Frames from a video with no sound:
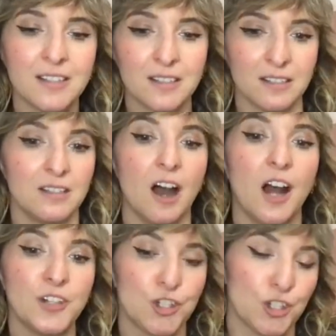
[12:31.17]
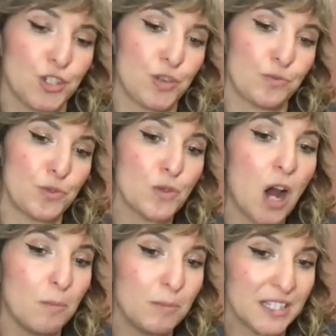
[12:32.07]
It's not just through
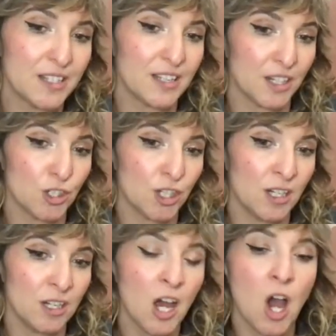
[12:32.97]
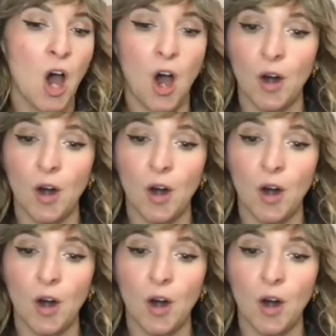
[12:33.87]
compensation.